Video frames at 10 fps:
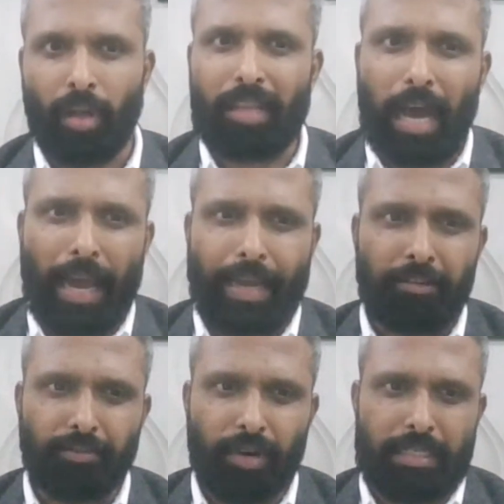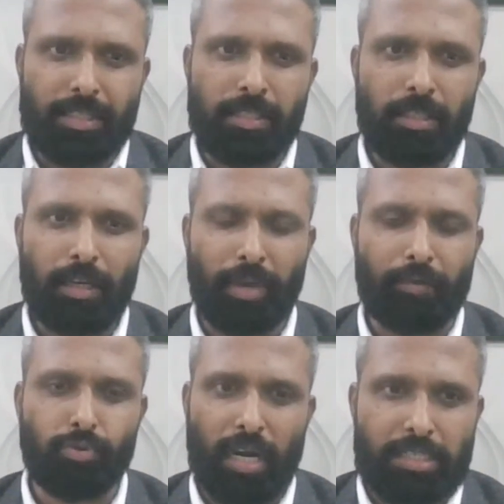On the hiring front, if I
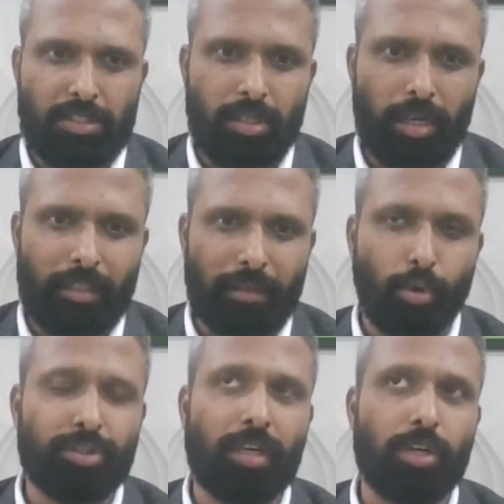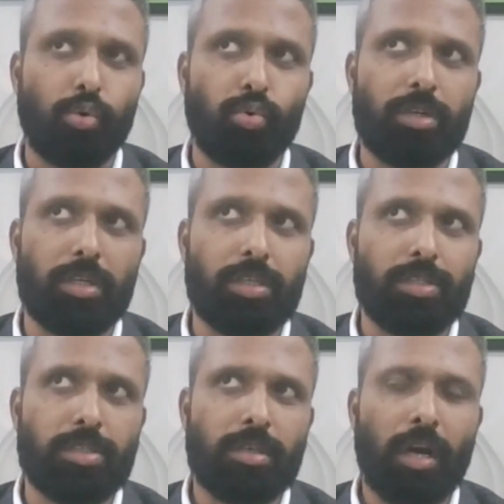have to answer, I think most
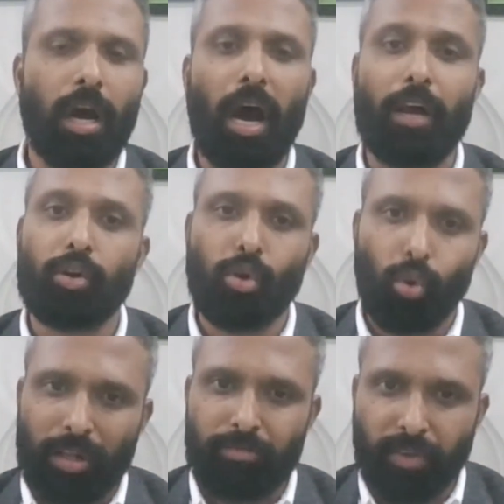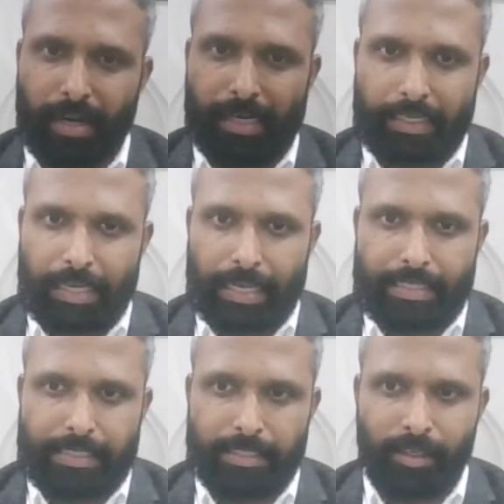recruiters are good in finding
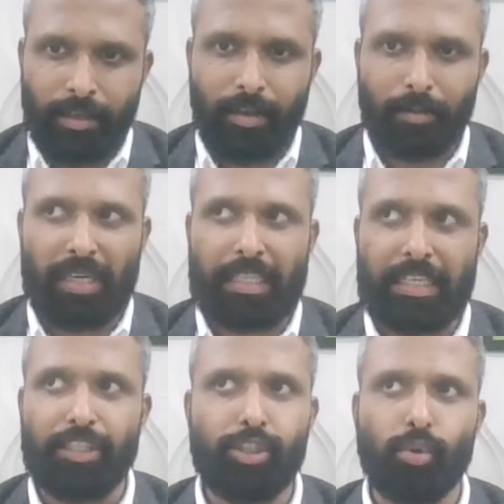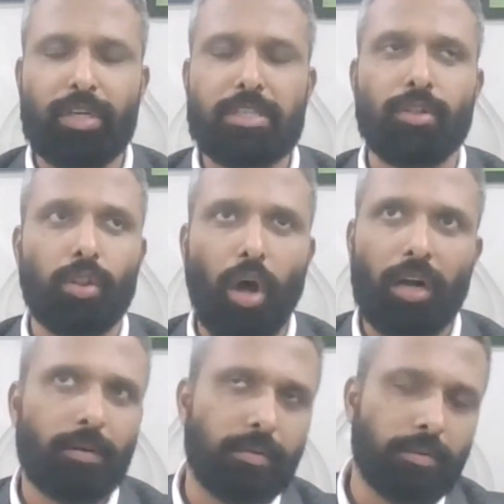talent, but the issue is
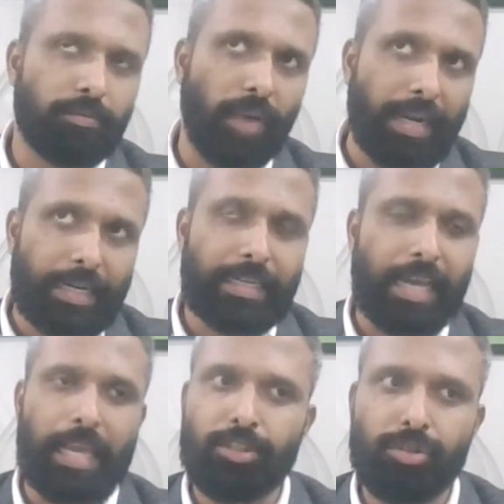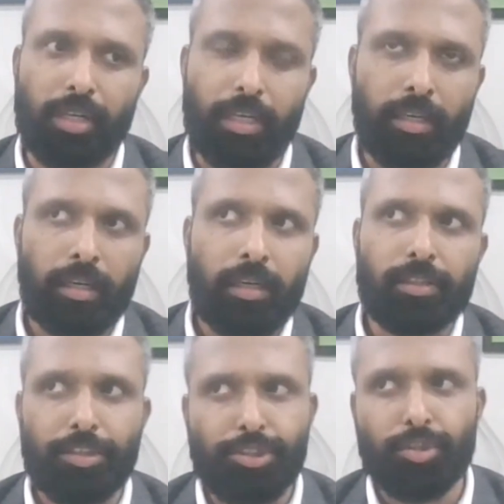not finding talent today.
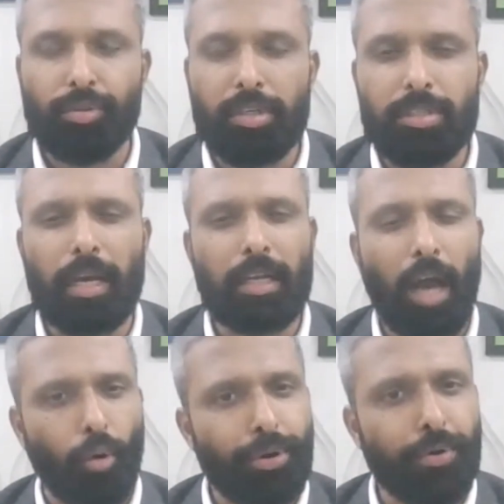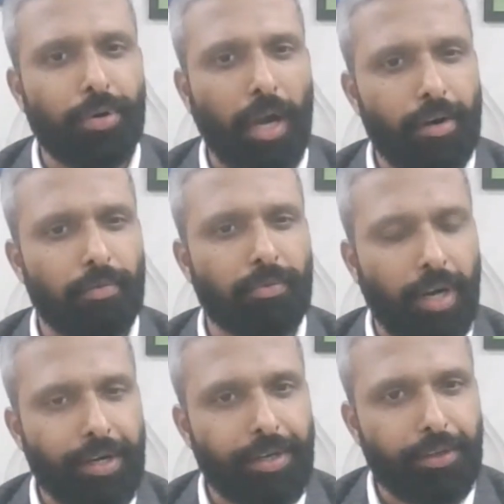The issue is that how do you kind of
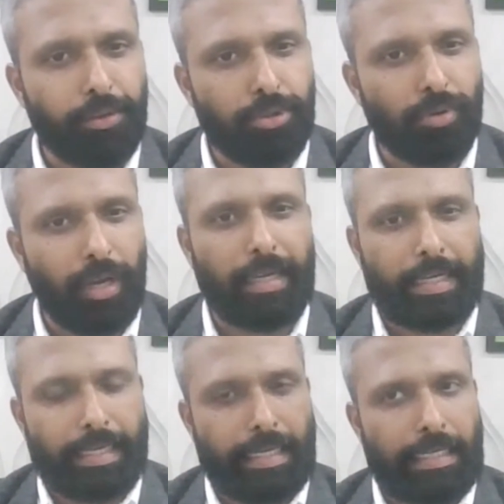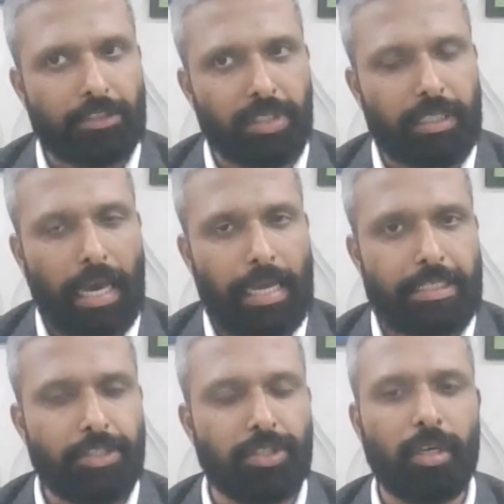continue to engage with
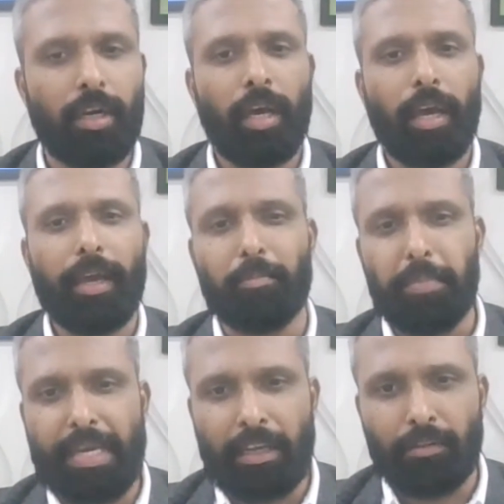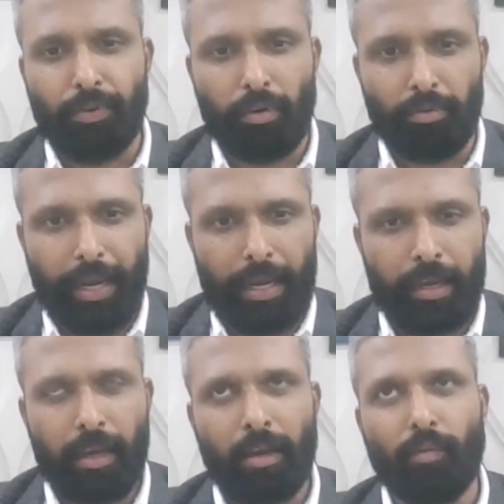talent in a meaningful
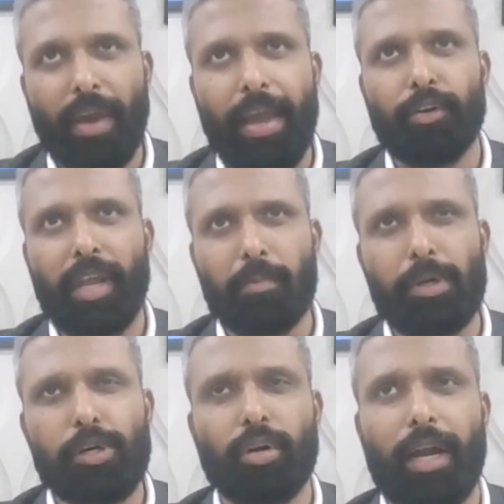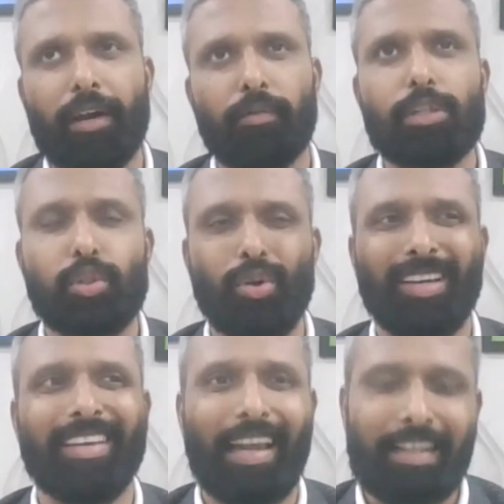way where you're able to kind of
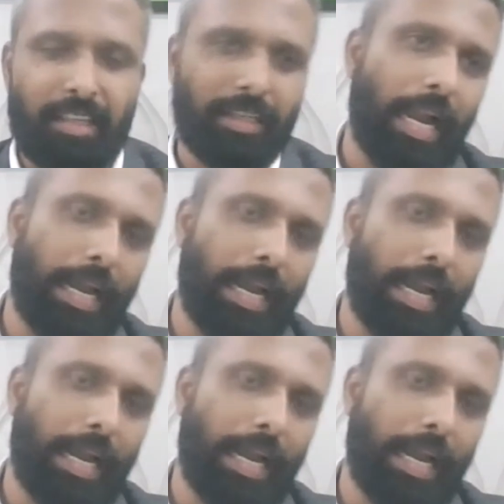also get the